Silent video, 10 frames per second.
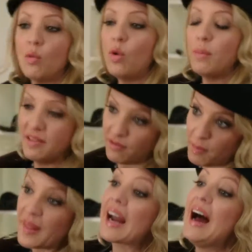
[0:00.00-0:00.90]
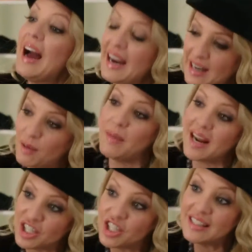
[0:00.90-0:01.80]
a woman from the kind a
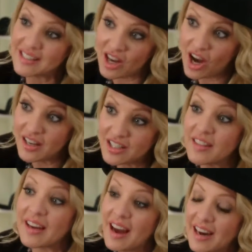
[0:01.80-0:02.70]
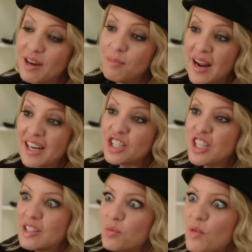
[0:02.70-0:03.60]
man cheats on to the kind a man
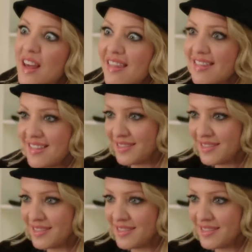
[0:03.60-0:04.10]
cheats with.